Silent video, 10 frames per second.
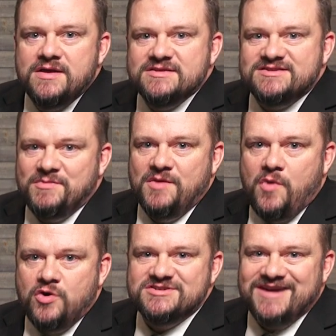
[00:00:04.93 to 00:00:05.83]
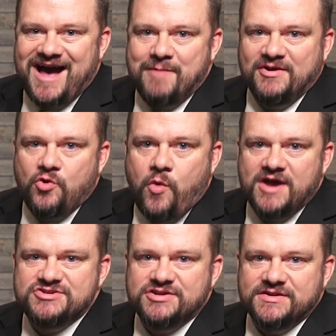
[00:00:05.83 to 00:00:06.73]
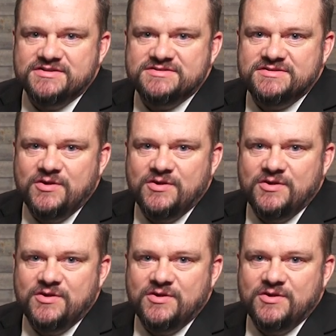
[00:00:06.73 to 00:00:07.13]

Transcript: Some of the most common questions